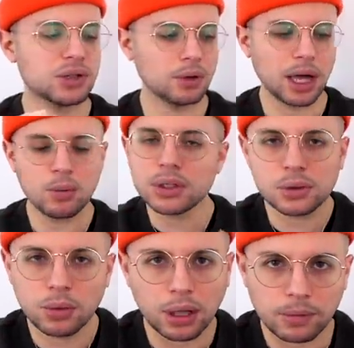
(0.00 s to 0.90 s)
So I was
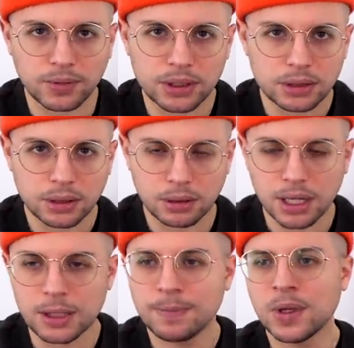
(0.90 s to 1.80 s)
aware of it, all
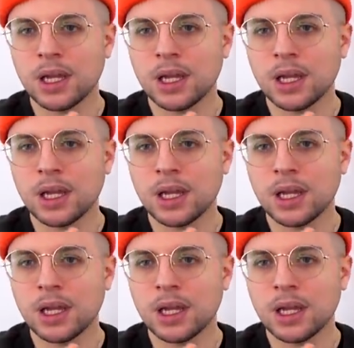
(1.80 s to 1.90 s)
right?